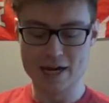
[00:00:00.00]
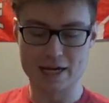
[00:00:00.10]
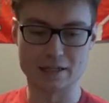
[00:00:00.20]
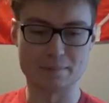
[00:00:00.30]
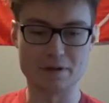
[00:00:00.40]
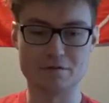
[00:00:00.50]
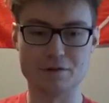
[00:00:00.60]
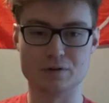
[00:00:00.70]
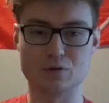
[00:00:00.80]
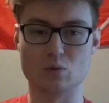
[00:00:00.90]
In the
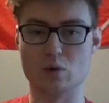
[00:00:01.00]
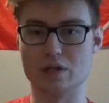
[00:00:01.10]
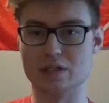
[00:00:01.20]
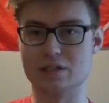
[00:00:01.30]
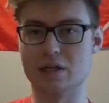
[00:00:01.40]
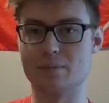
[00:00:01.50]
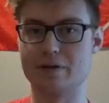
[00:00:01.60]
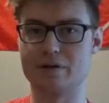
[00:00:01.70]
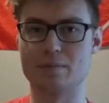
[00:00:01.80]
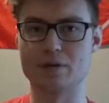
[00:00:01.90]
midfield was
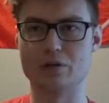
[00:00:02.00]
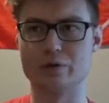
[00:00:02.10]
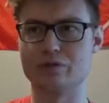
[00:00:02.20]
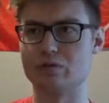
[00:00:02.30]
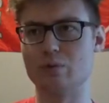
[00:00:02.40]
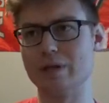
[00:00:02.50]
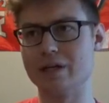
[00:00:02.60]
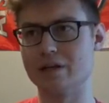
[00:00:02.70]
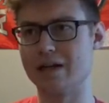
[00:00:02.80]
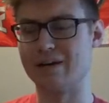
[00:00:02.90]
Player of the Month Lucas or Willian